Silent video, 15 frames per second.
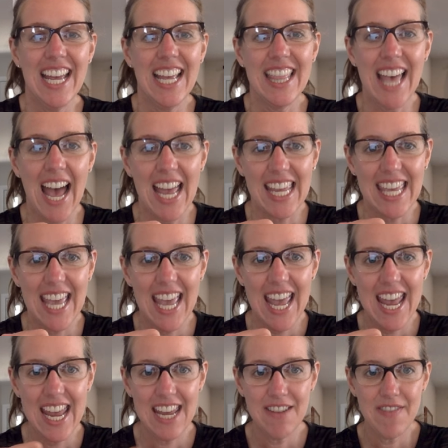that
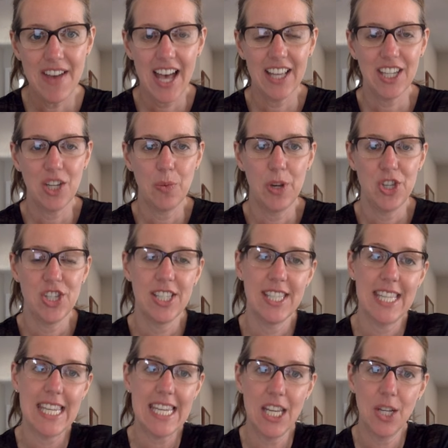K value, which is
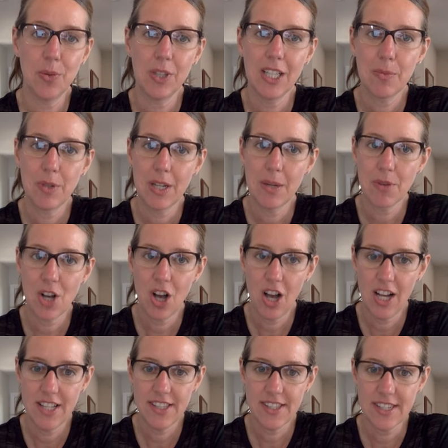the equilibrium
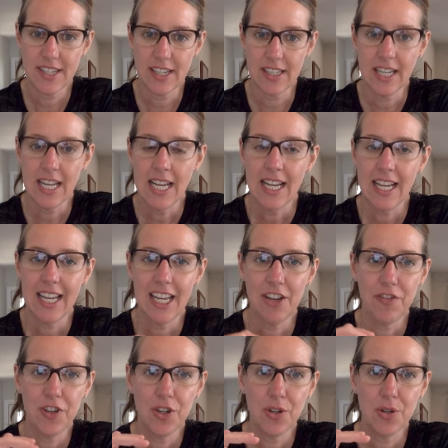constant,
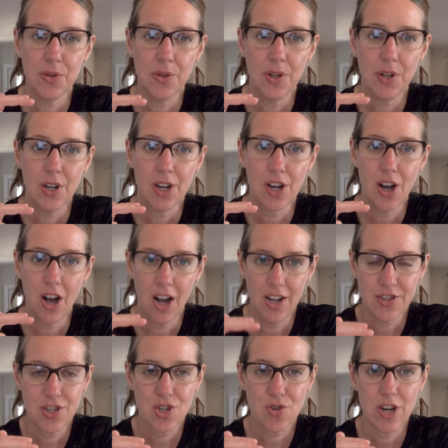if your
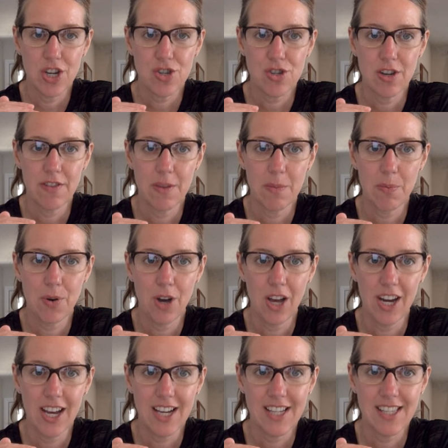concentration of the
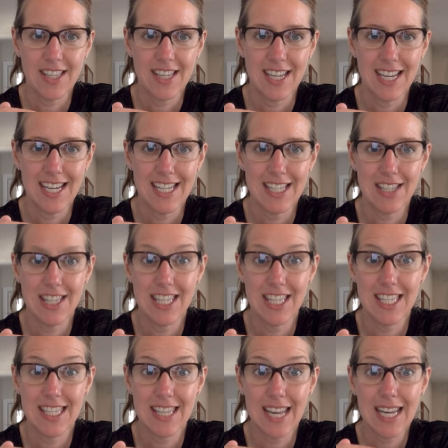products is the
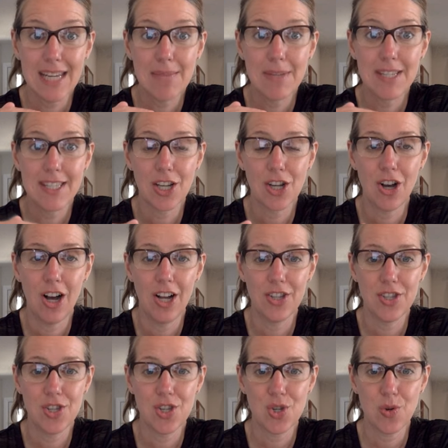same as the
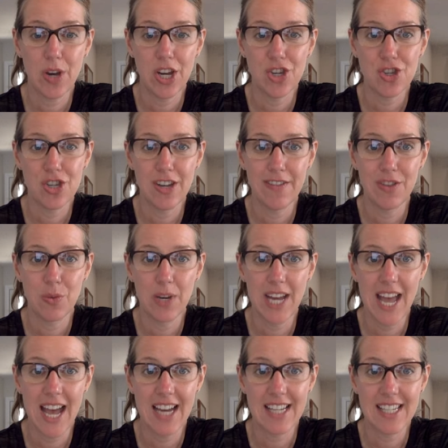concentration of the
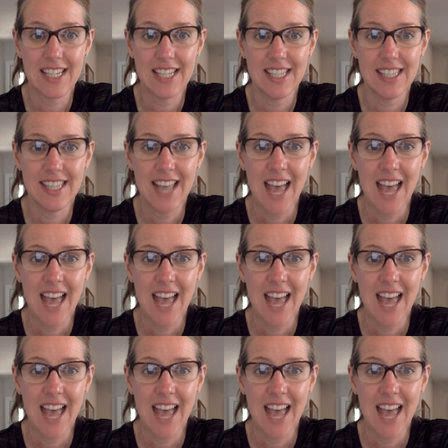reactants